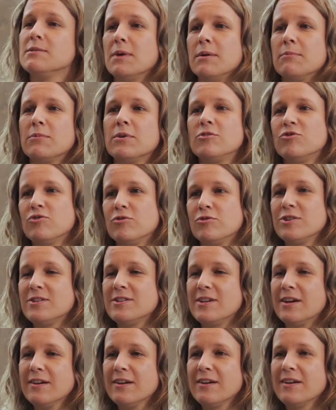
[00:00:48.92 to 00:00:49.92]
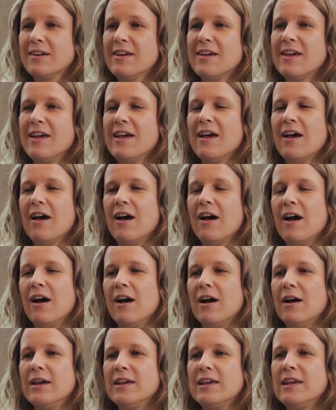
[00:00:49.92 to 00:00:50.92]
member at Georgia Tech.
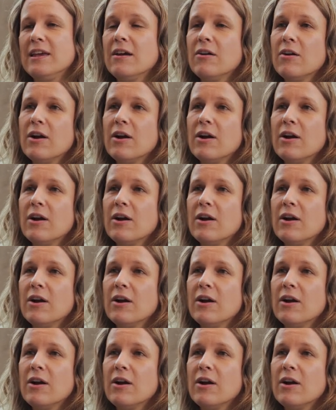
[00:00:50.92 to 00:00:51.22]
Uh, here